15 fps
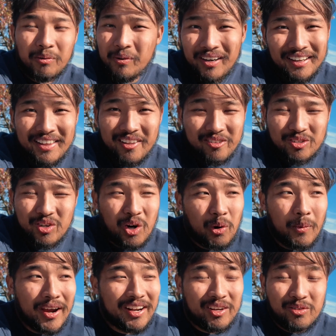but really there's no
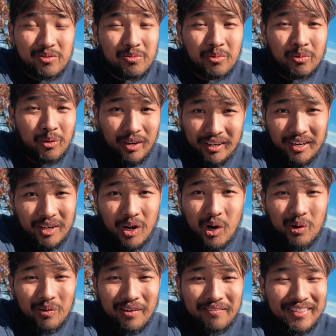way to really
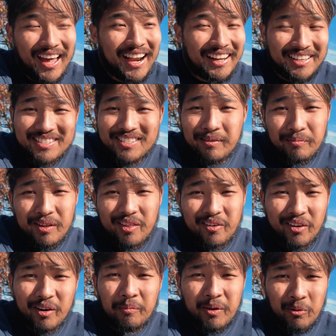know if that is something they're
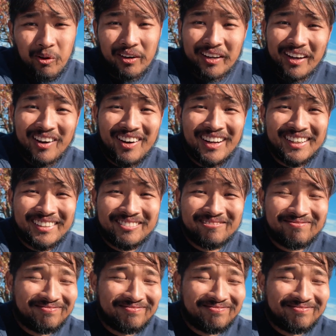going to be working on.